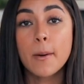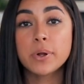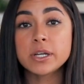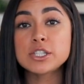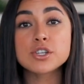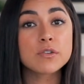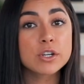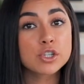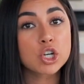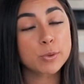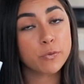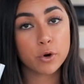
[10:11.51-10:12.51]
Please do your
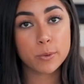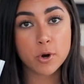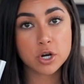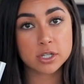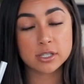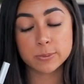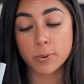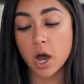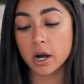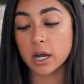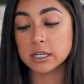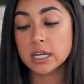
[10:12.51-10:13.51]
research before you purchase this
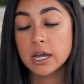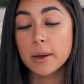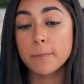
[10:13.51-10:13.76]
product,